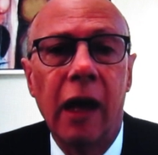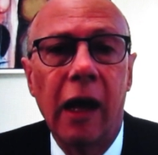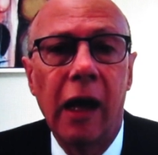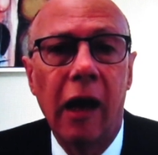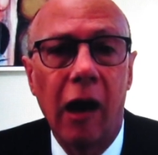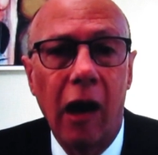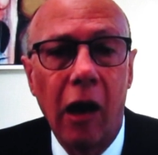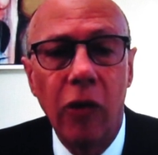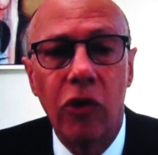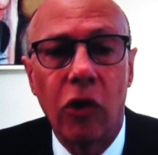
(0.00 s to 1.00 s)

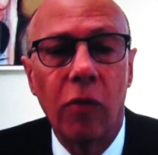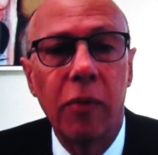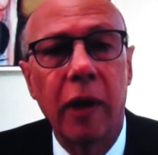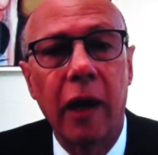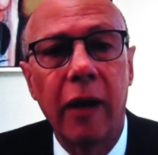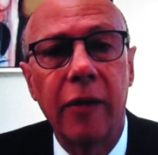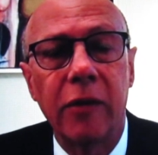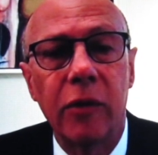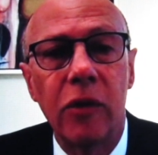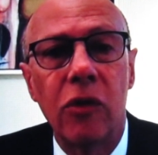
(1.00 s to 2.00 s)
Our job
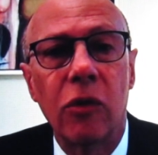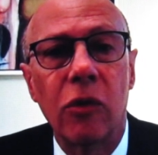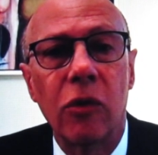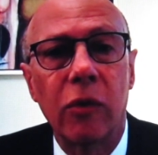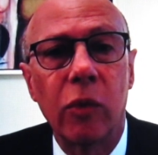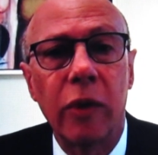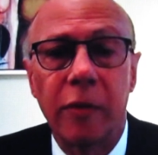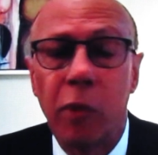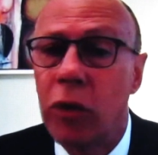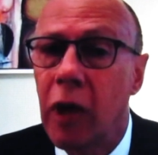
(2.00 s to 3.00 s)
is to ensure that we
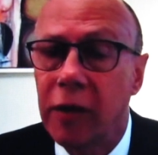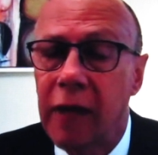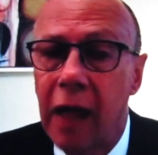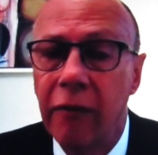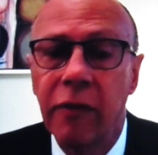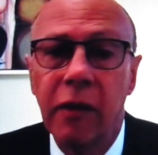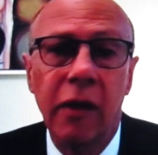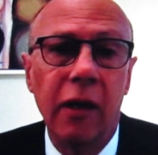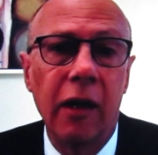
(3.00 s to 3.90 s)
support our staff,